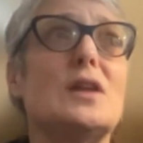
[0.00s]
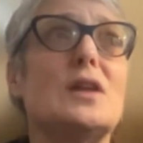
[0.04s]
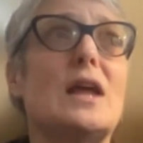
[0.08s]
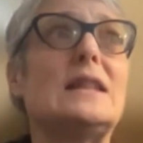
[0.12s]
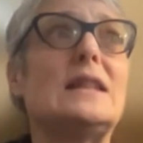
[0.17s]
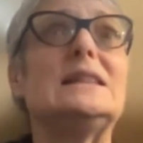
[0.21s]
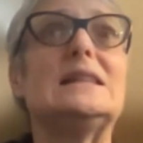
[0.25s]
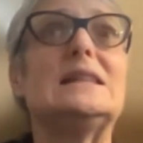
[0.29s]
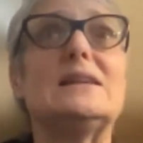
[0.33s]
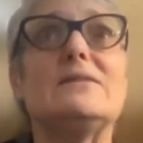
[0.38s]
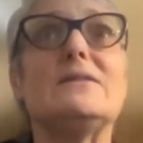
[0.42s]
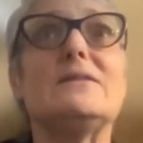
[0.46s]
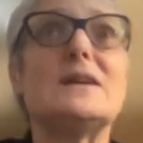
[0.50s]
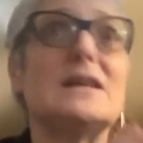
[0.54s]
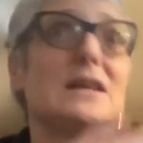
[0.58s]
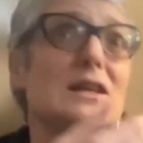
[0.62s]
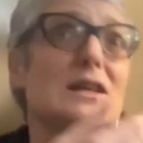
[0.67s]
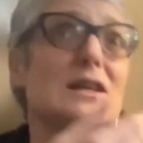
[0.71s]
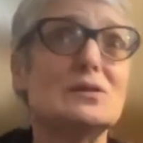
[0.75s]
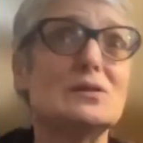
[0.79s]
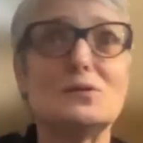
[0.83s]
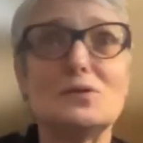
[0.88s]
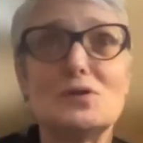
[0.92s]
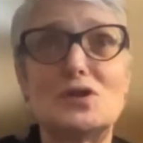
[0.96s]
living
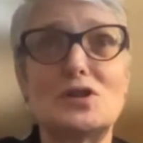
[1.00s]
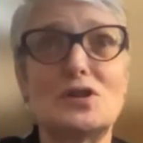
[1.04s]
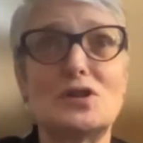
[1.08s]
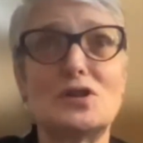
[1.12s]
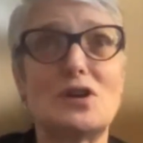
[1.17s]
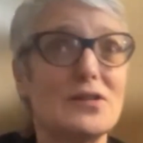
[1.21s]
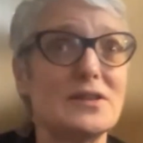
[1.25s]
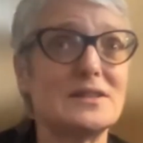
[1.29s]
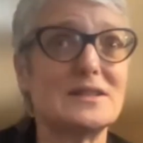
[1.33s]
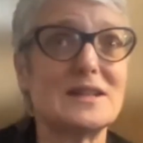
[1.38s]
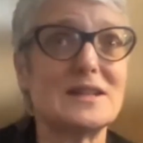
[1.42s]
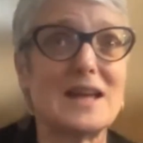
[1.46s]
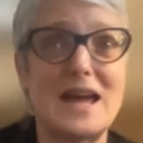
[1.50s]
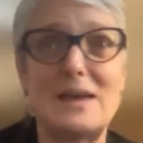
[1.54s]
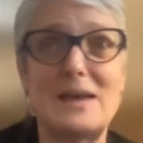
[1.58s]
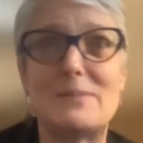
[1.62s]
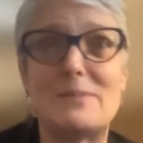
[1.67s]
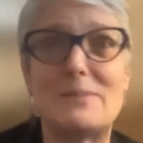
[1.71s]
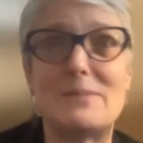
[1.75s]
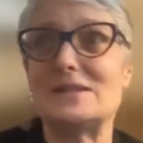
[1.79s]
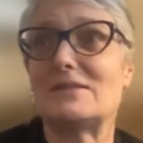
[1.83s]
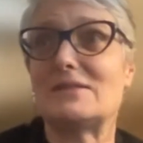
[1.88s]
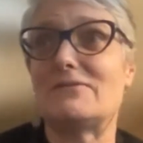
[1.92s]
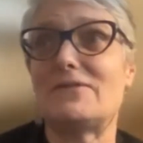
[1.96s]
in delusion all the
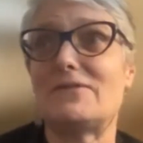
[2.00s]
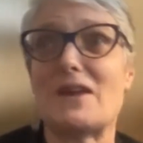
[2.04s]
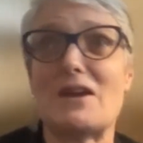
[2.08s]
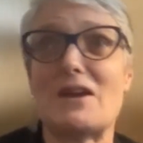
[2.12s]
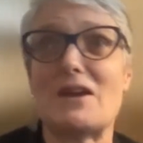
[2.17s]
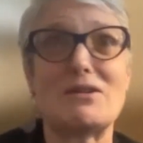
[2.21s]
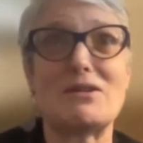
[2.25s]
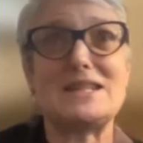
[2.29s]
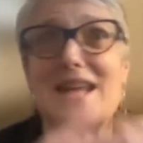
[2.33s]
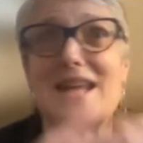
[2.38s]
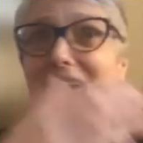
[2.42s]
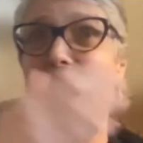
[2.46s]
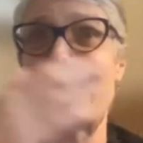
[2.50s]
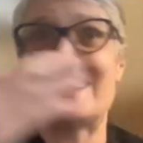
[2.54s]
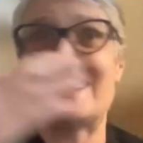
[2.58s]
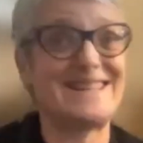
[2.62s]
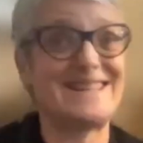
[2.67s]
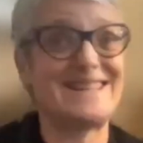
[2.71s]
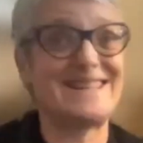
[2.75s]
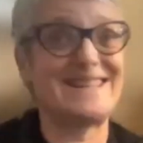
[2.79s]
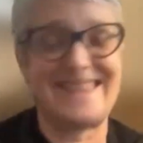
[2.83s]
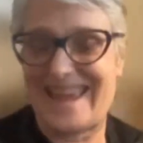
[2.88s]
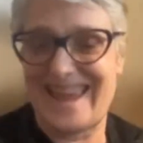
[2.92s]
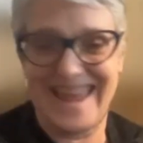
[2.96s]
time is a very
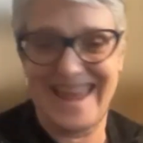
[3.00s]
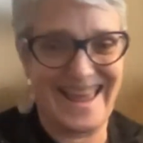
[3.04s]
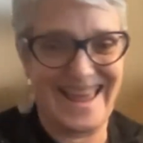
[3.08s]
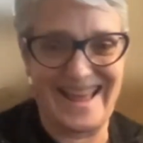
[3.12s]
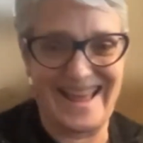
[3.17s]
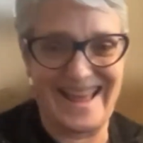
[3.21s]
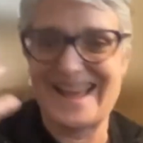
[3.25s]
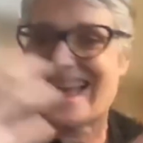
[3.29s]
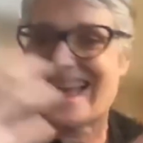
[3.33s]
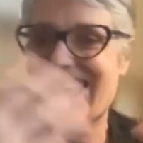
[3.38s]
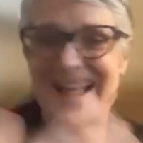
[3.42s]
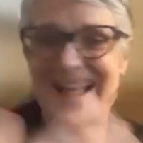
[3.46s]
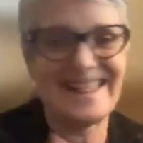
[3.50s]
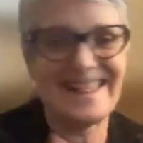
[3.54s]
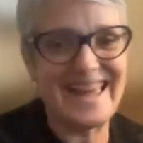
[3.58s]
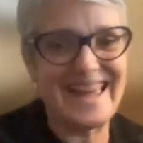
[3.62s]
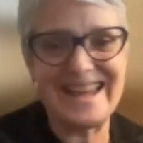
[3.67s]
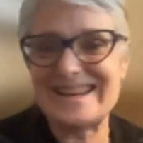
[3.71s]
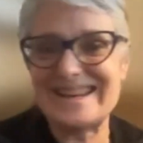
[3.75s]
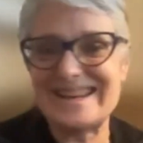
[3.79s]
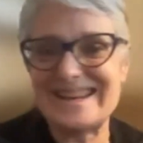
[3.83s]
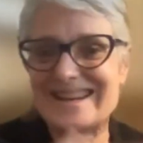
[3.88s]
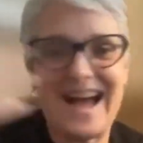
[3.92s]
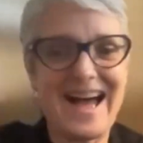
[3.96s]
tense thing,
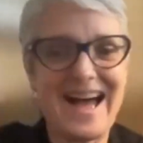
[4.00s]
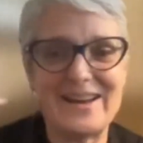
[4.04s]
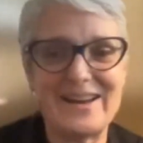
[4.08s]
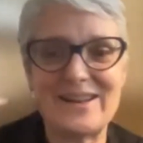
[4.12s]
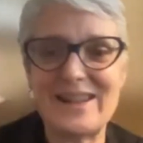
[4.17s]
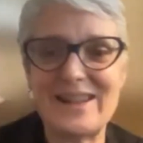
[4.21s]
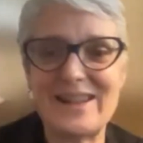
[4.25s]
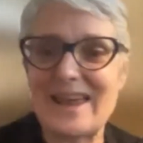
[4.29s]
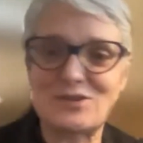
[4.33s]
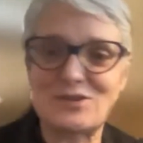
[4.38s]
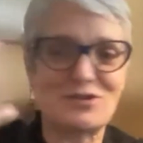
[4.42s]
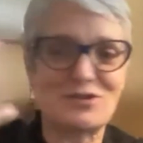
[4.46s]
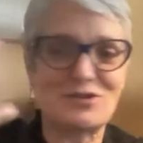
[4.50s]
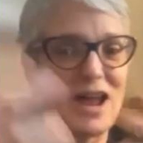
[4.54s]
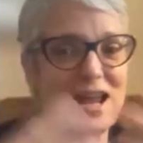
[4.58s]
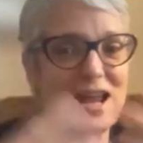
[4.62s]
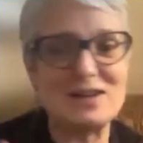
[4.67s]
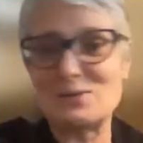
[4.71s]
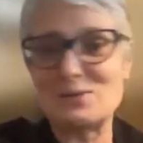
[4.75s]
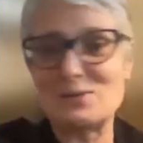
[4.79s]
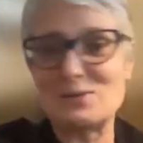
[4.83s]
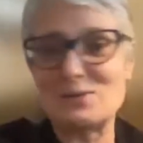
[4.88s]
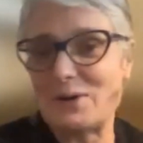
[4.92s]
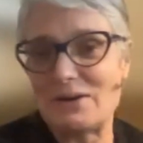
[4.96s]
not trying
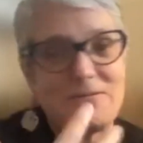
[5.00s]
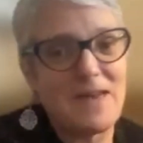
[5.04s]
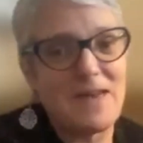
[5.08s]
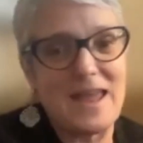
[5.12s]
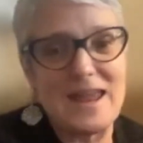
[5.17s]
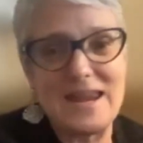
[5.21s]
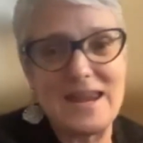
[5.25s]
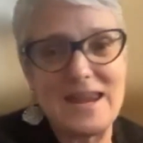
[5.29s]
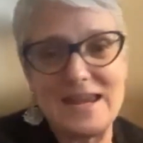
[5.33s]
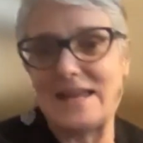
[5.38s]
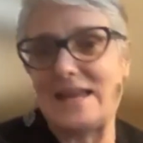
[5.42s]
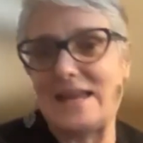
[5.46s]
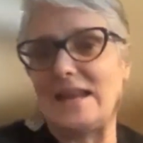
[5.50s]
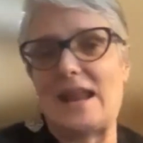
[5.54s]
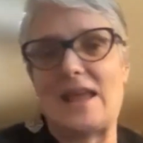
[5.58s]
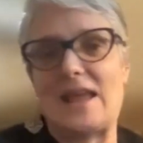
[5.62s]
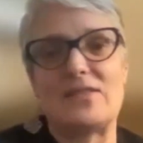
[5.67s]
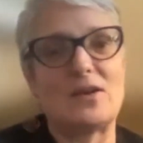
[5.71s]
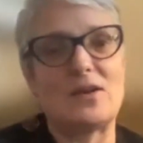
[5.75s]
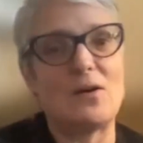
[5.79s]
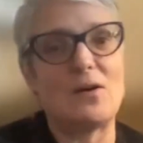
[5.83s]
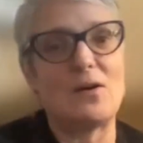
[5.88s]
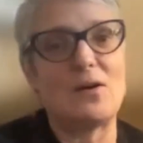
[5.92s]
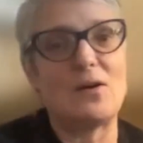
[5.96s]
to evade it,
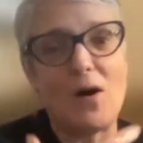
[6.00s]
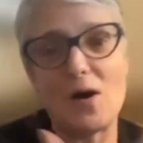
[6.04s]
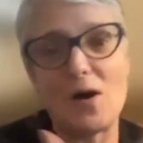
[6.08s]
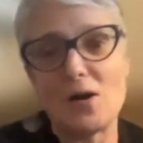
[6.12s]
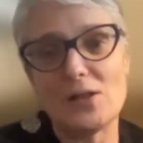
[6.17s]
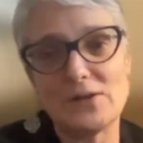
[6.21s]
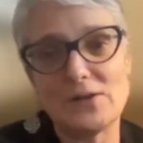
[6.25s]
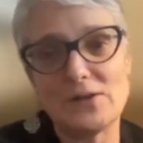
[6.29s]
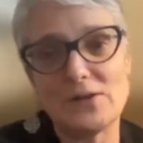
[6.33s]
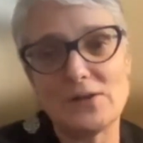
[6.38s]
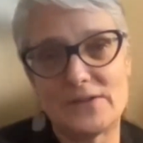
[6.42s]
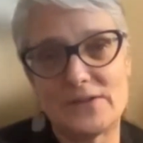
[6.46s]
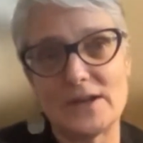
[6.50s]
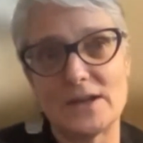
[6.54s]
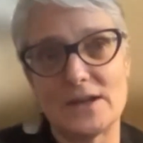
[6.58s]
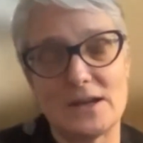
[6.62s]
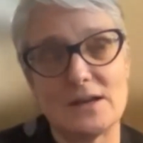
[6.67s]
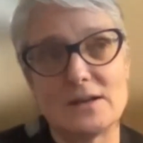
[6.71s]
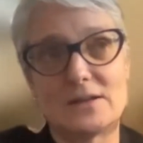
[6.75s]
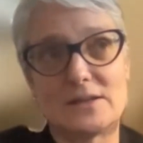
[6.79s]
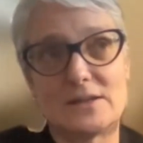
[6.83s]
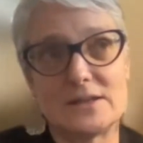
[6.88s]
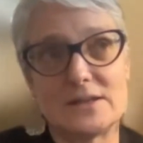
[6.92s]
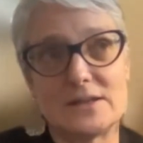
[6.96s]
and all of
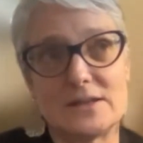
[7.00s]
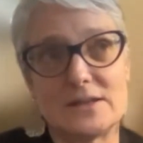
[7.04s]
the